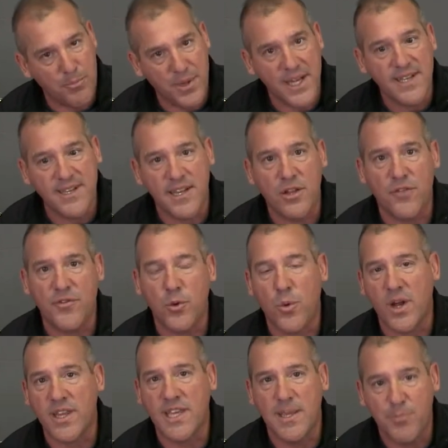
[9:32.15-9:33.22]
Big deal if you
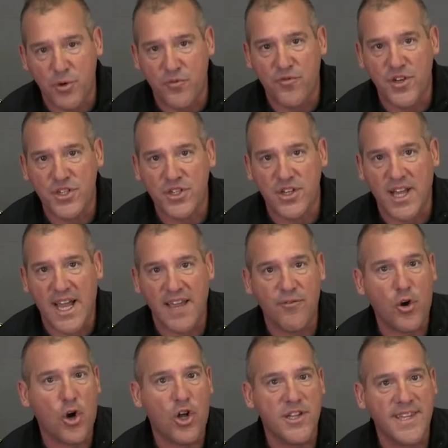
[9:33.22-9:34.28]
want to keep your fish alive
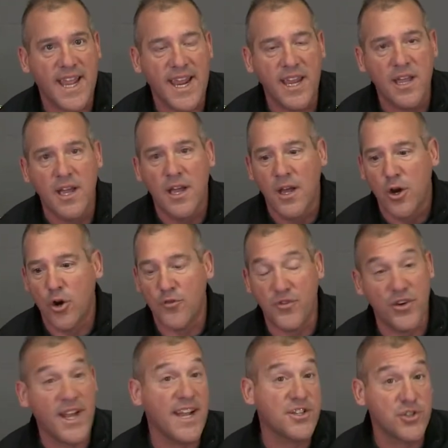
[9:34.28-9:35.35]
all day, or if
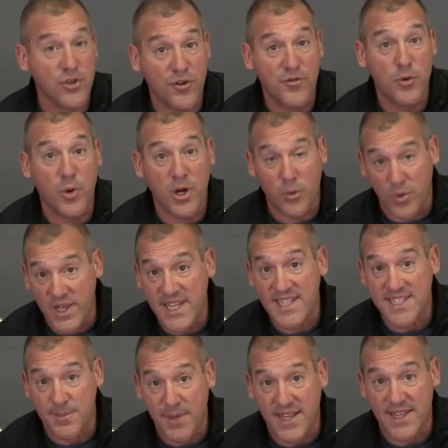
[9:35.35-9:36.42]
you're not sure if you want to release
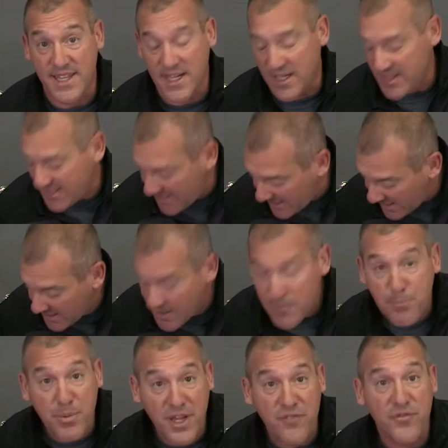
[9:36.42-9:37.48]
them at the end of the day.
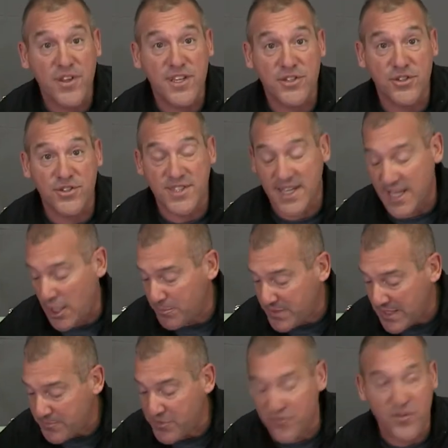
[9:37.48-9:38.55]
Big features that help
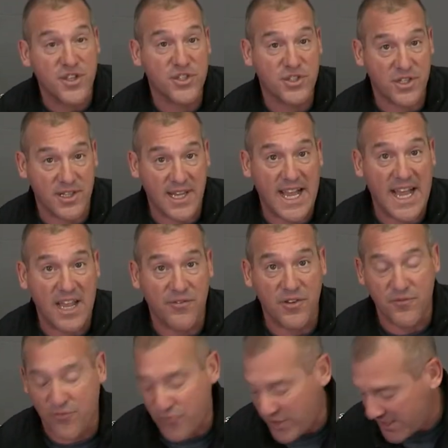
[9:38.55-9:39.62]
keep the fish alive
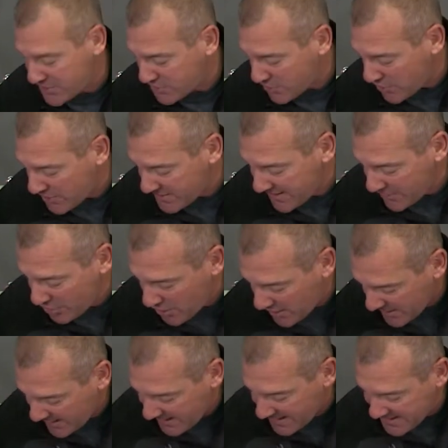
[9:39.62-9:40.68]
and fresh all day
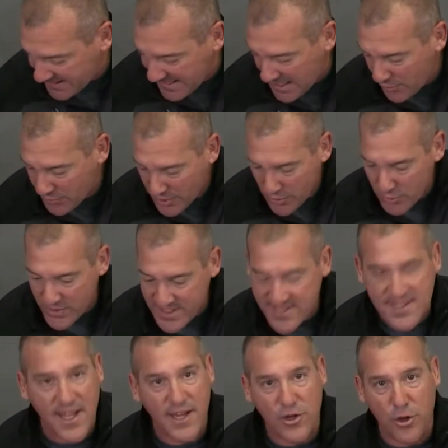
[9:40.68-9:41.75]
long. In and out,
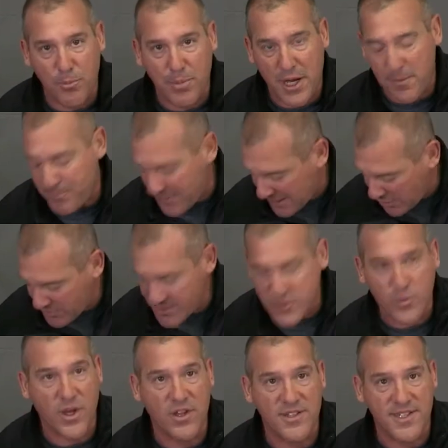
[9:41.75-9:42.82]
recycle, pump out, as
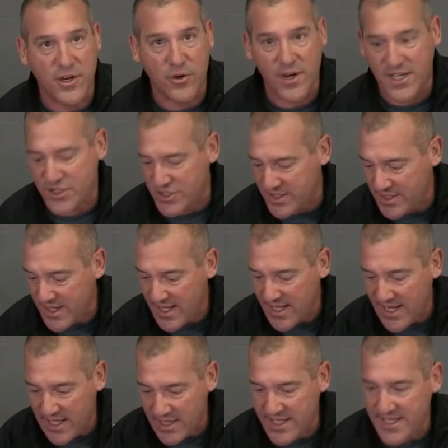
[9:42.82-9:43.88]
well as aeration,
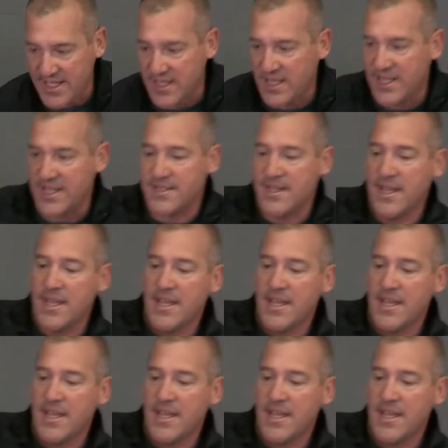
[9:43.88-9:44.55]
LED lit.